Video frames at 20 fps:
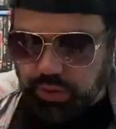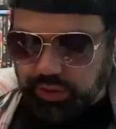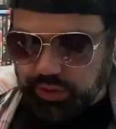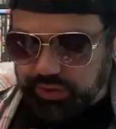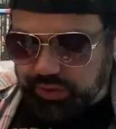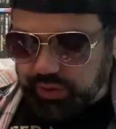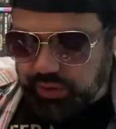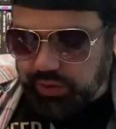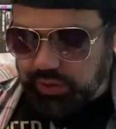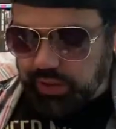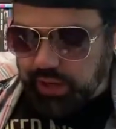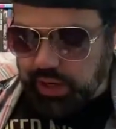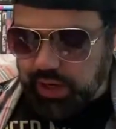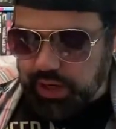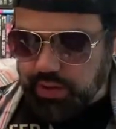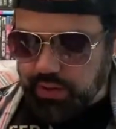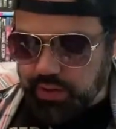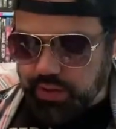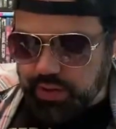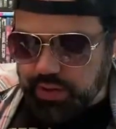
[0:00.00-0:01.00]
because
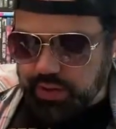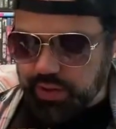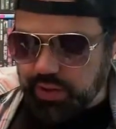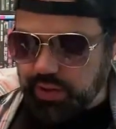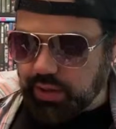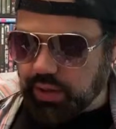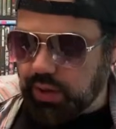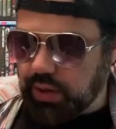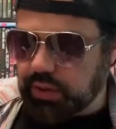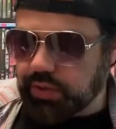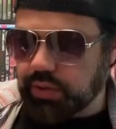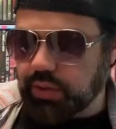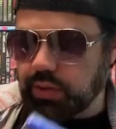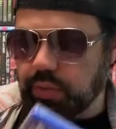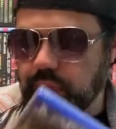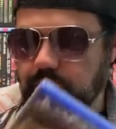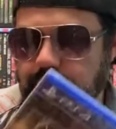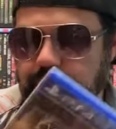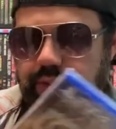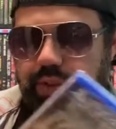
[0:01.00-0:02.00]
I ordered it also
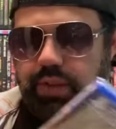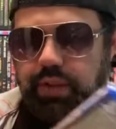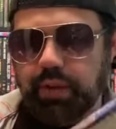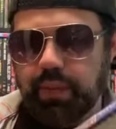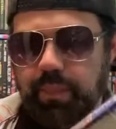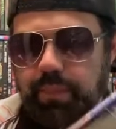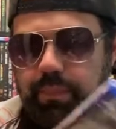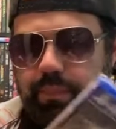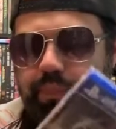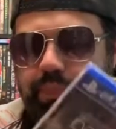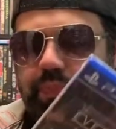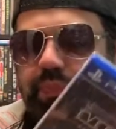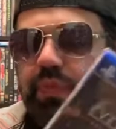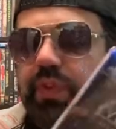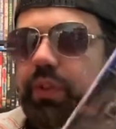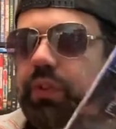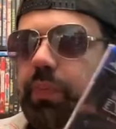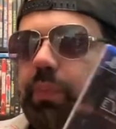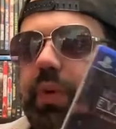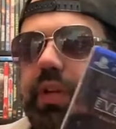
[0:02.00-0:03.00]
with a
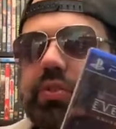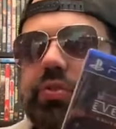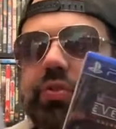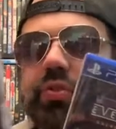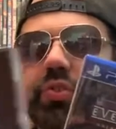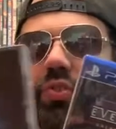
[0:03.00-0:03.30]
special